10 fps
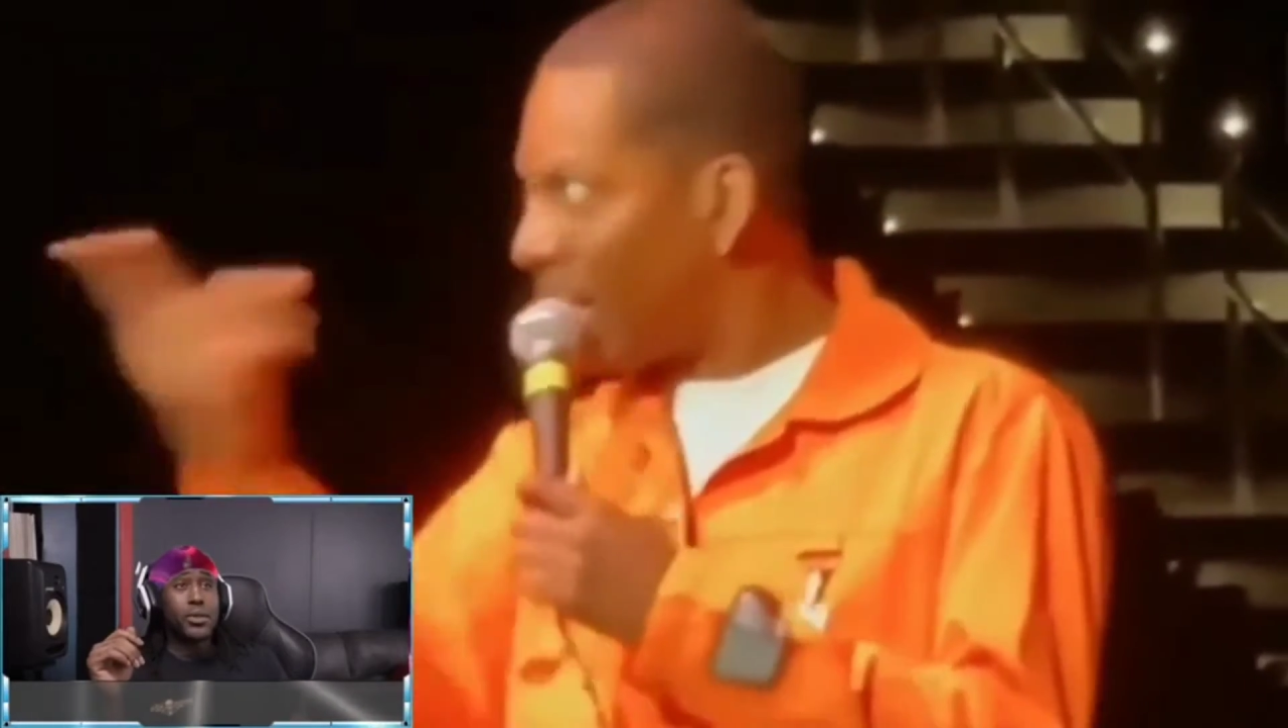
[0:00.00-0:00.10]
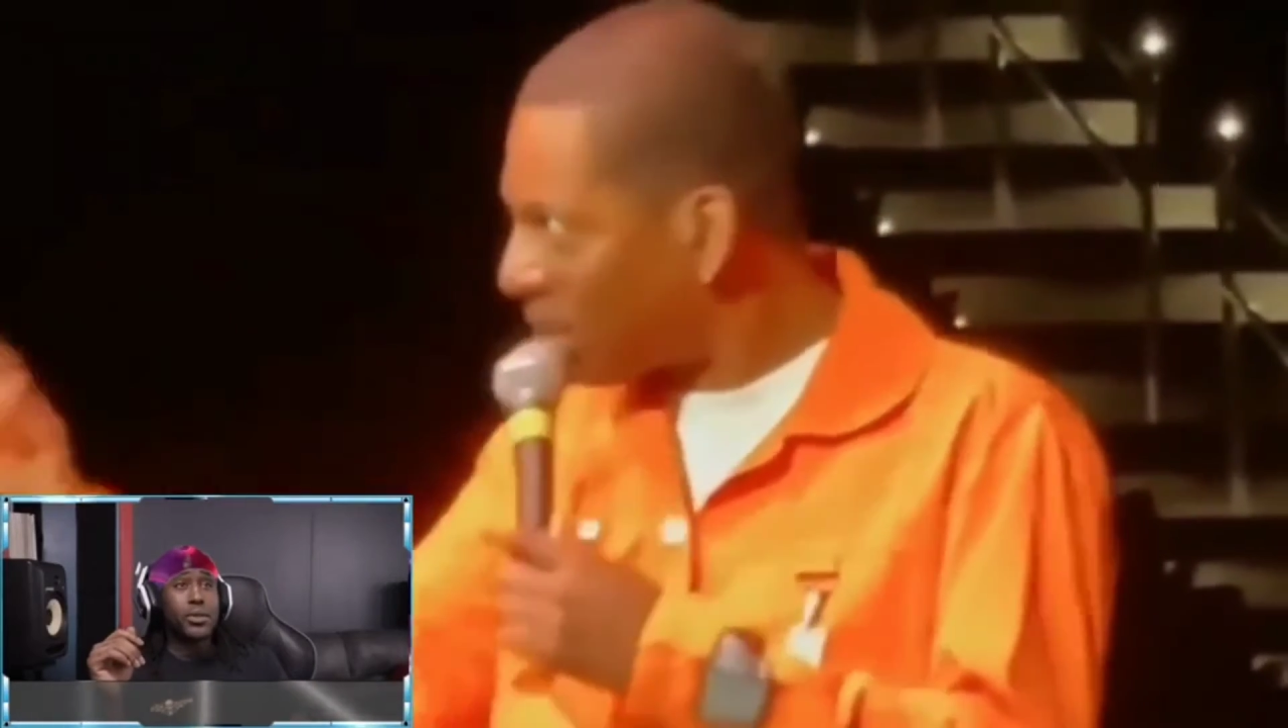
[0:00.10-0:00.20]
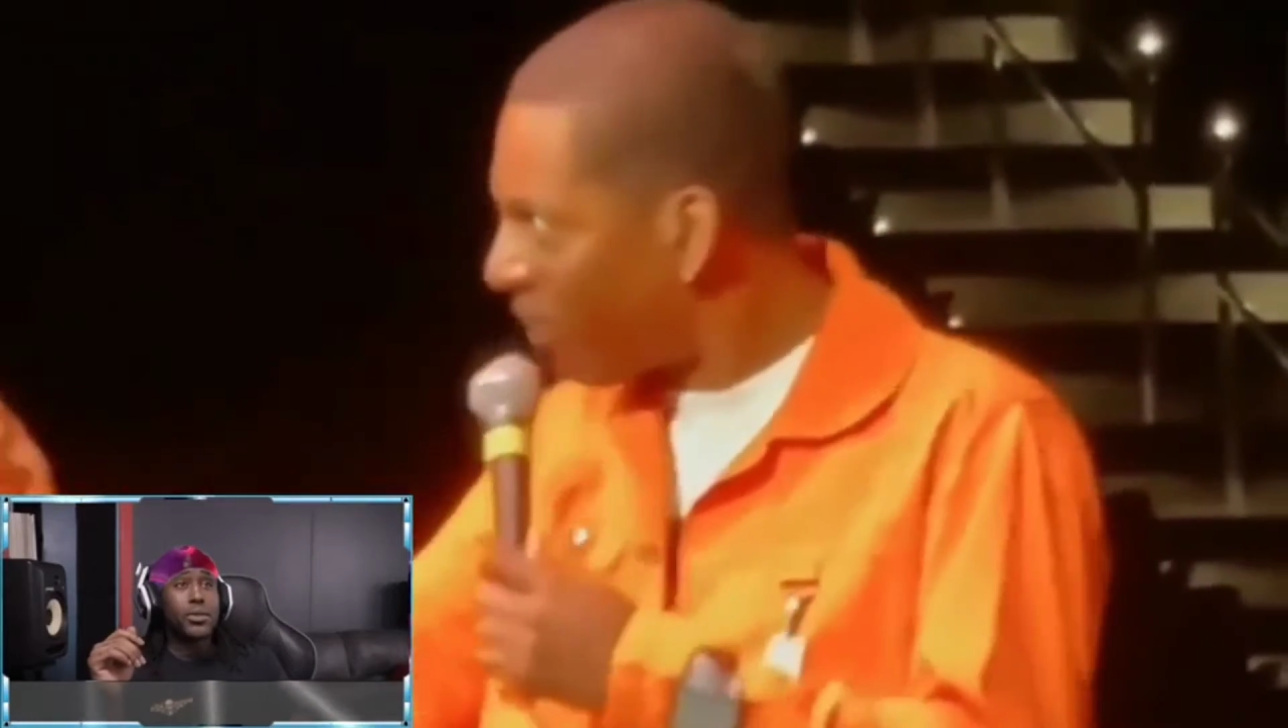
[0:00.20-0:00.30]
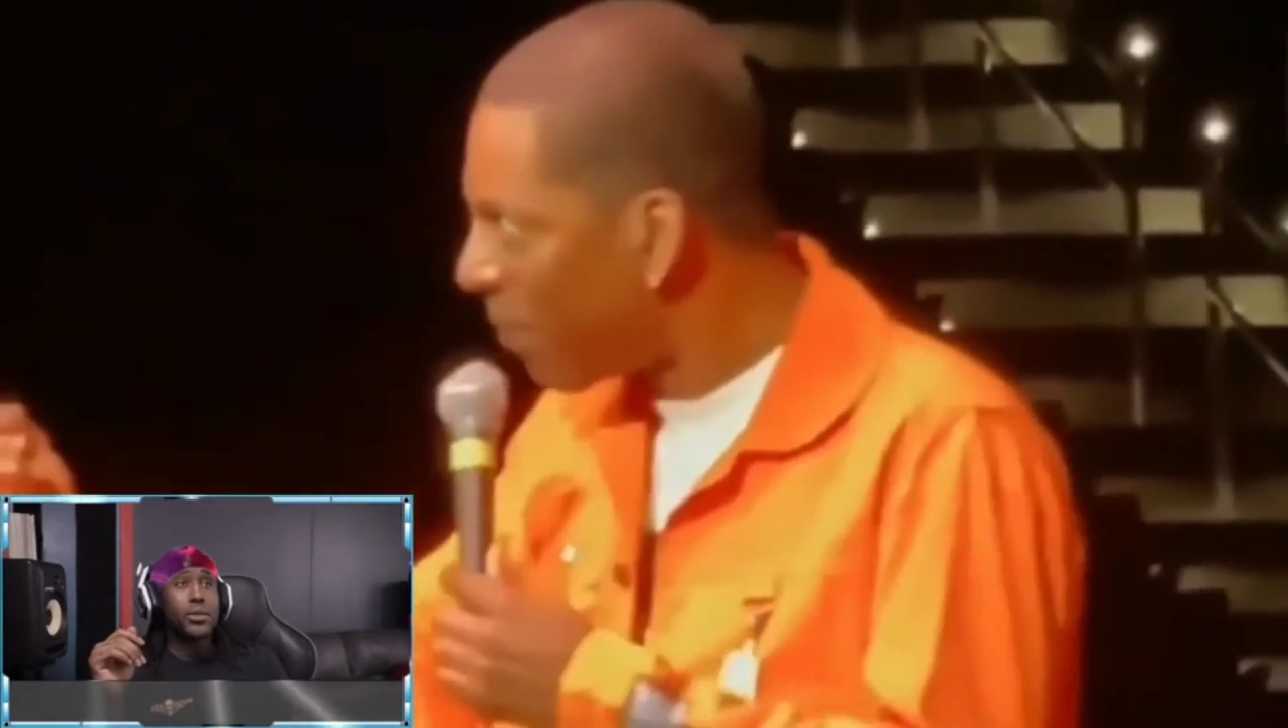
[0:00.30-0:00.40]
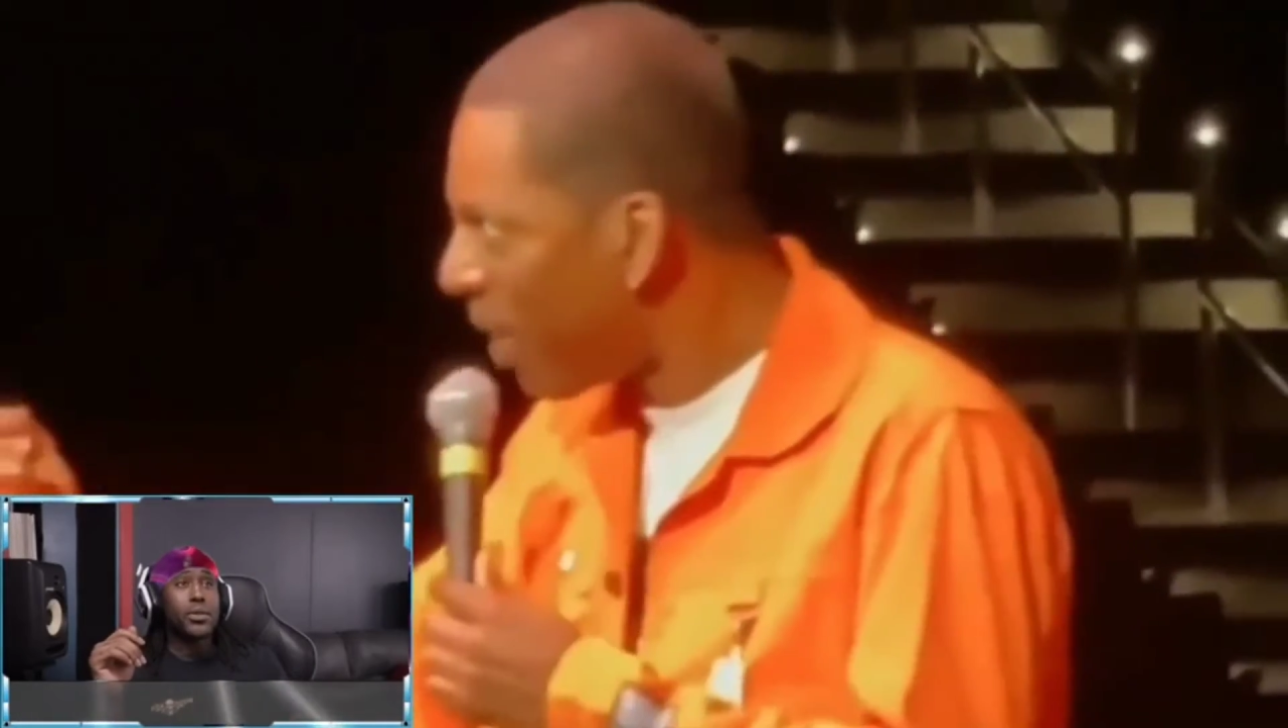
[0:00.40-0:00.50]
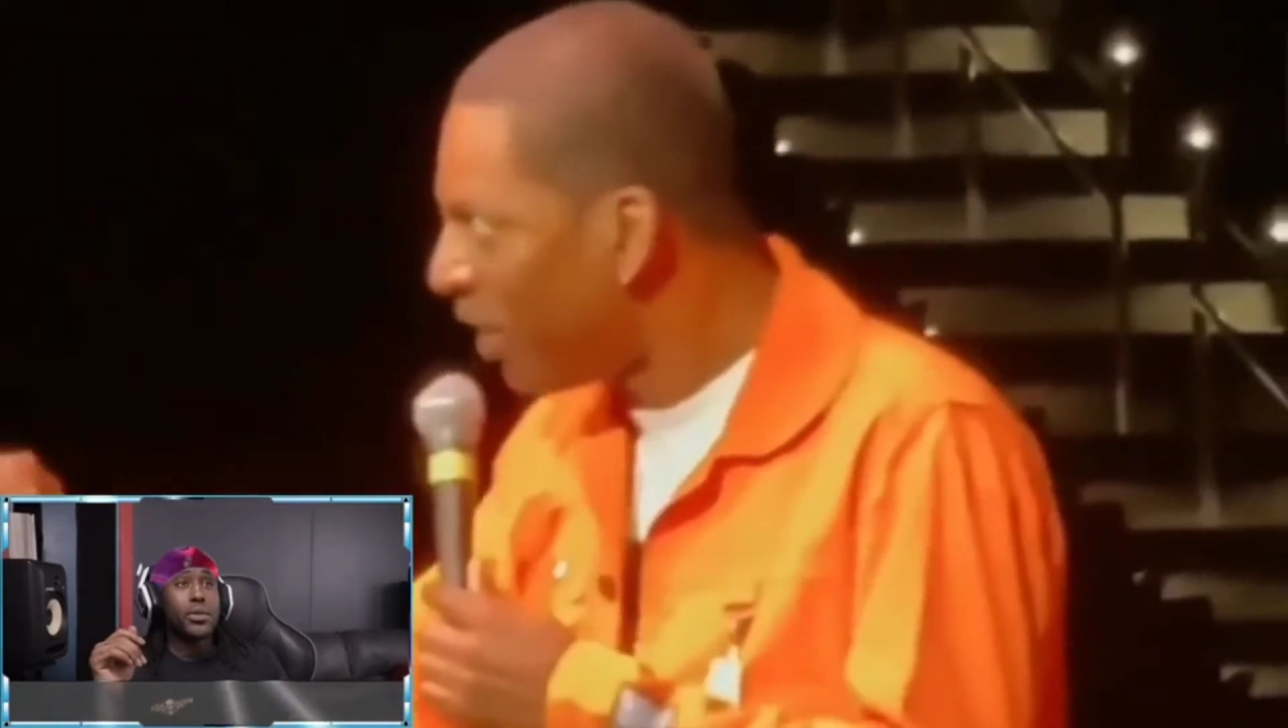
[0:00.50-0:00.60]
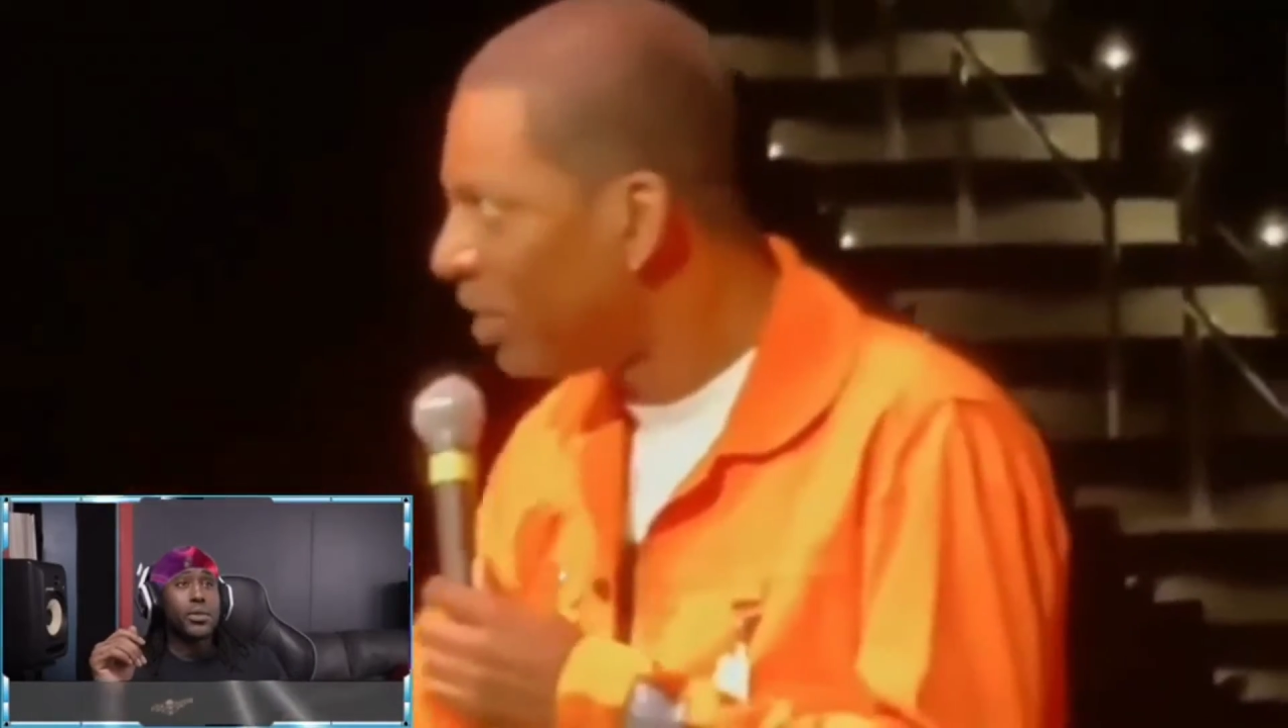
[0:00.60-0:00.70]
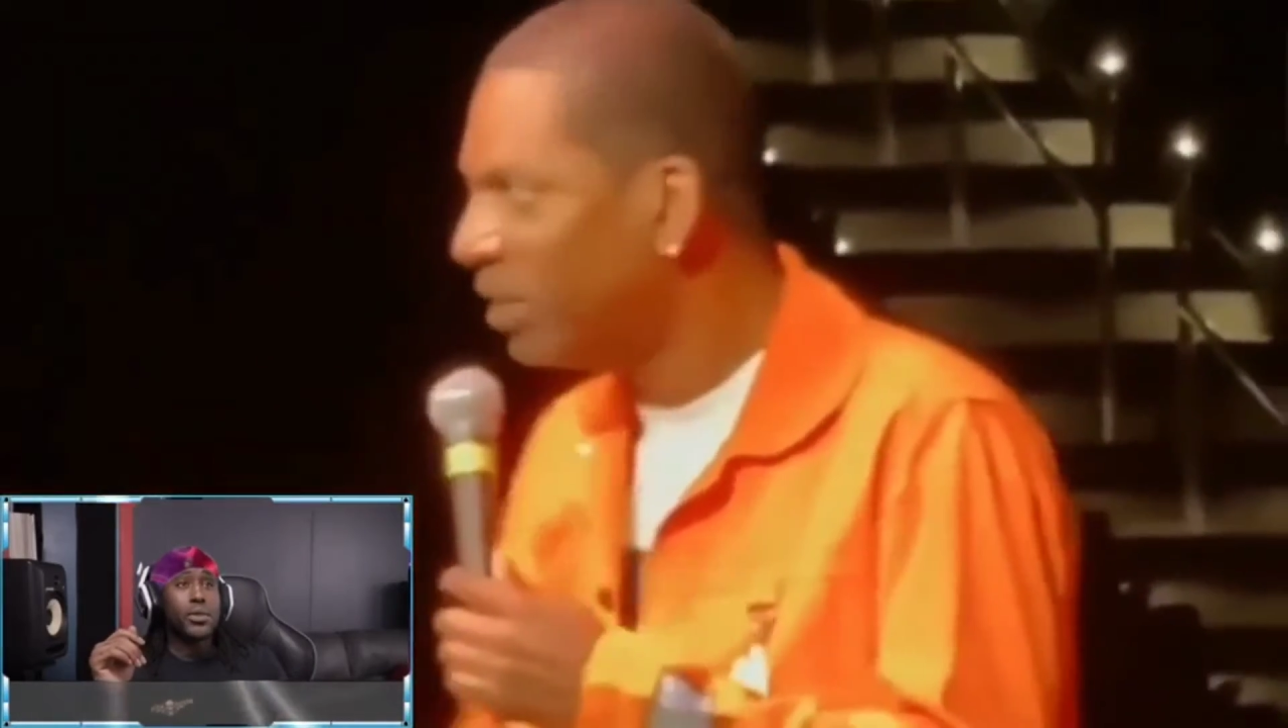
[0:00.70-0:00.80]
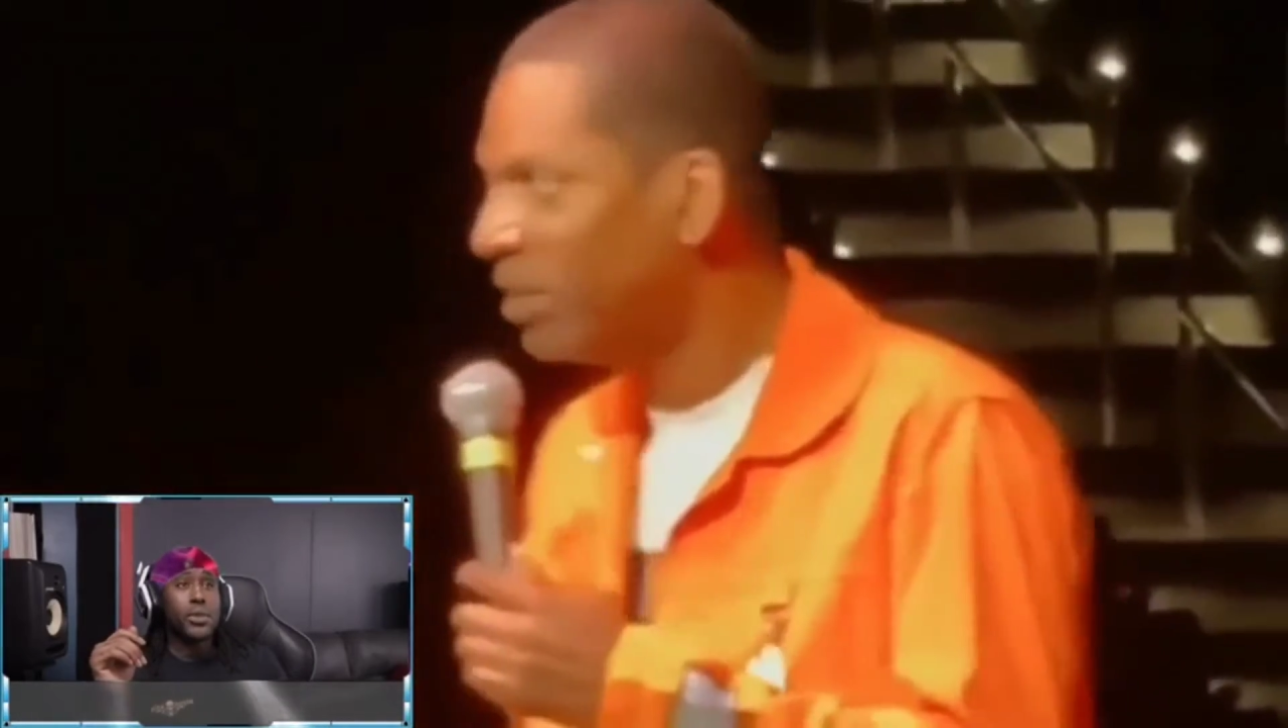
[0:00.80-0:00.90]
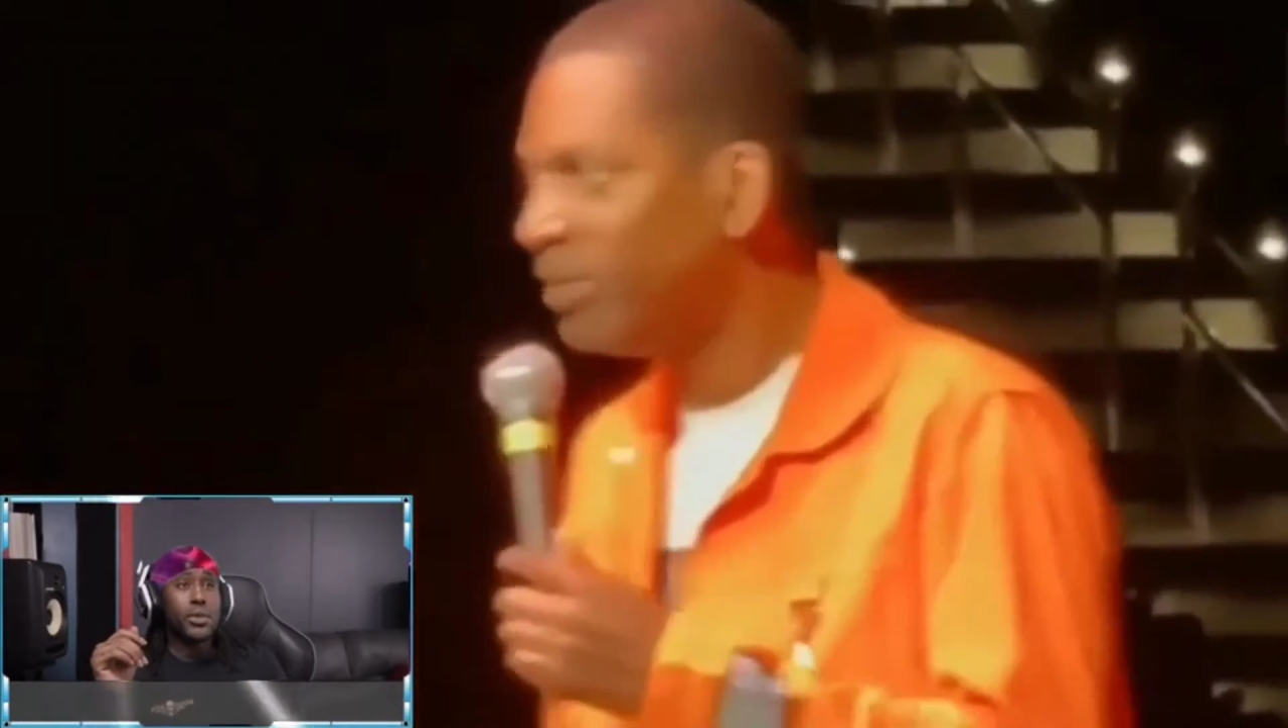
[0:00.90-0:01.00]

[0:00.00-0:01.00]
That's a rock brother?